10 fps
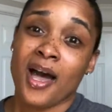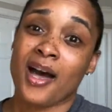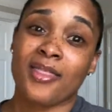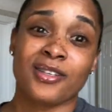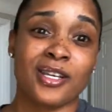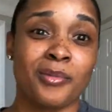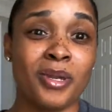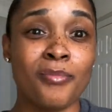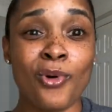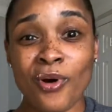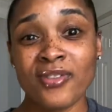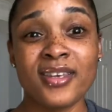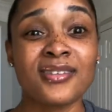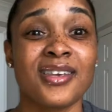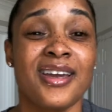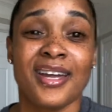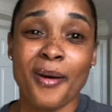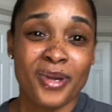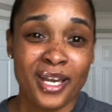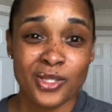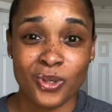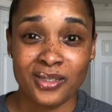There's going to be more of this coming next week.